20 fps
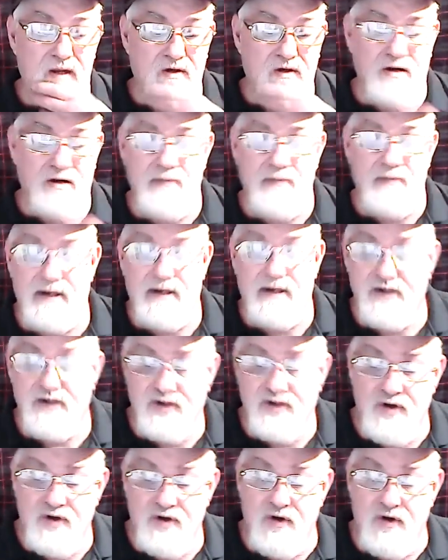gotta be able to
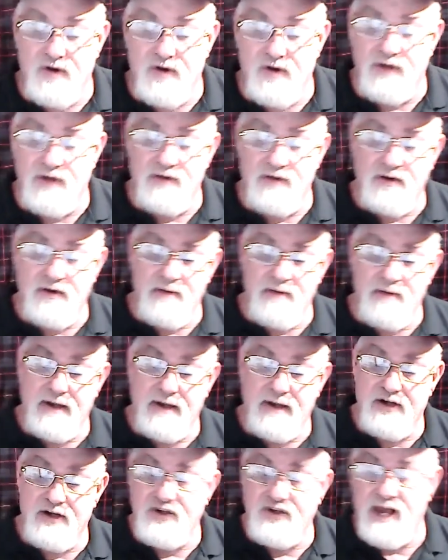talk. You gotta be able
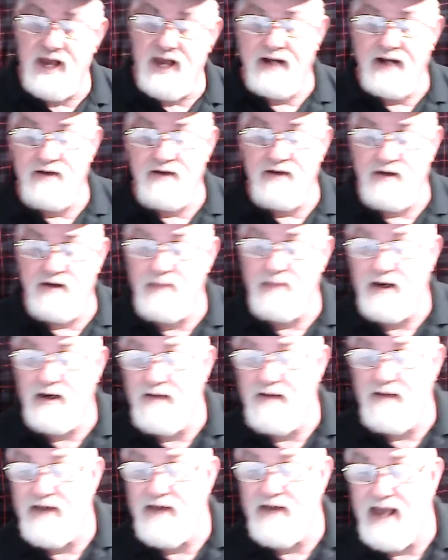to chat. You gotta be able to
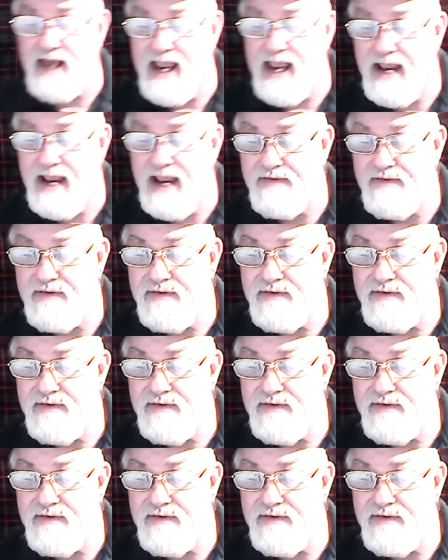have a laugh